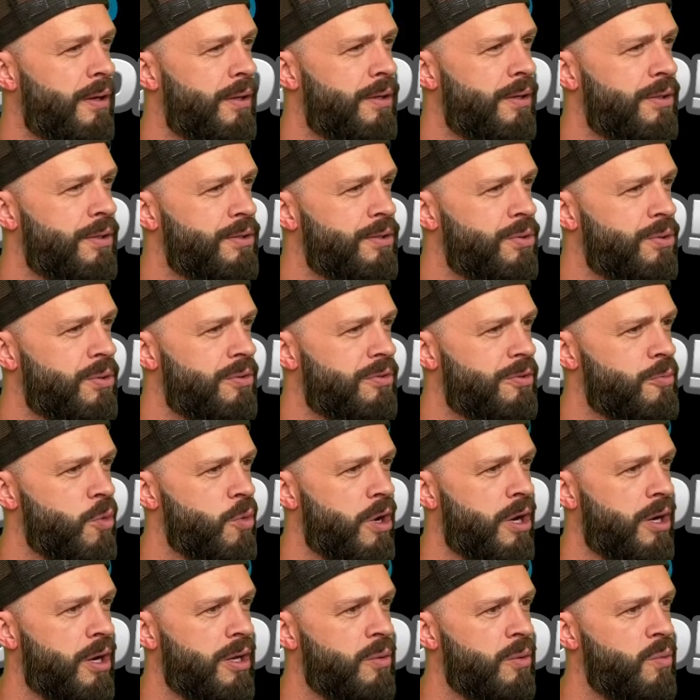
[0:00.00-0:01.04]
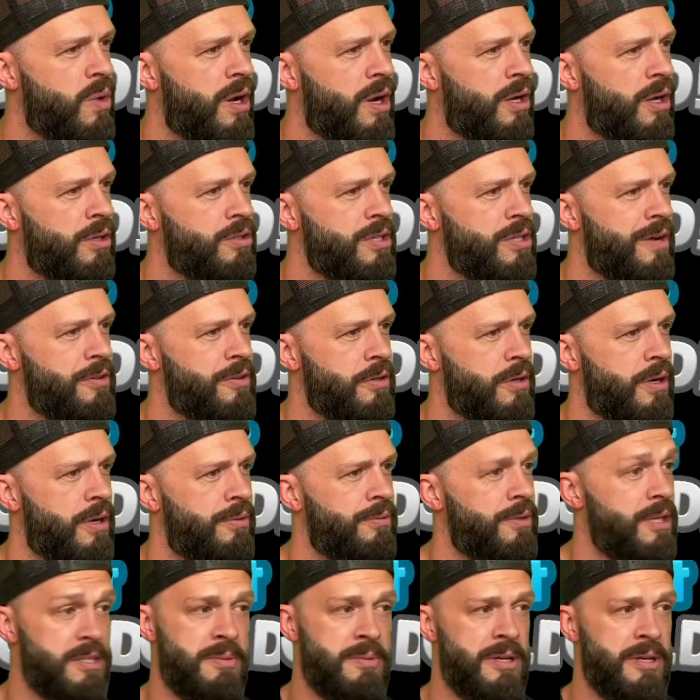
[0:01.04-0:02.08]
To and from work and while you're driving around.
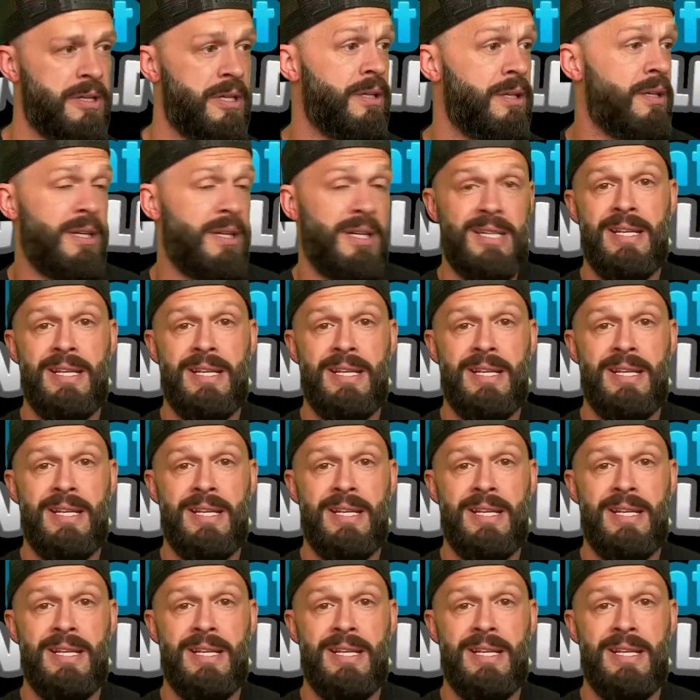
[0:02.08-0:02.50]
That's about it.